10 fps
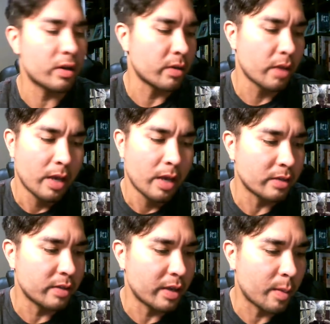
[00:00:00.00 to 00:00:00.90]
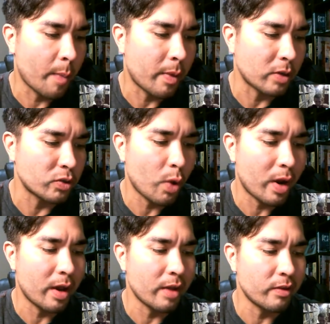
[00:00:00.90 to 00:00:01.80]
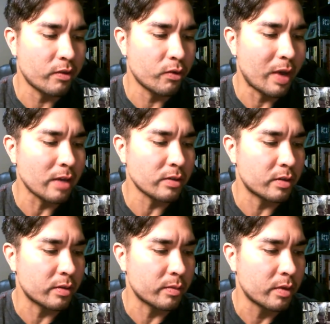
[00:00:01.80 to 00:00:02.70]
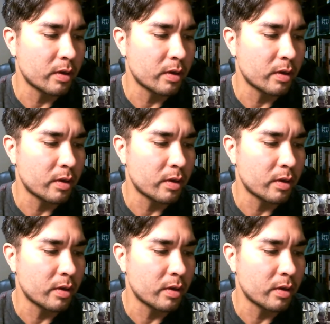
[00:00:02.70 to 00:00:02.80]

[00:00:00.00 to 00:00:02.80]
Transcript: And as they come up, I'll try to ask them.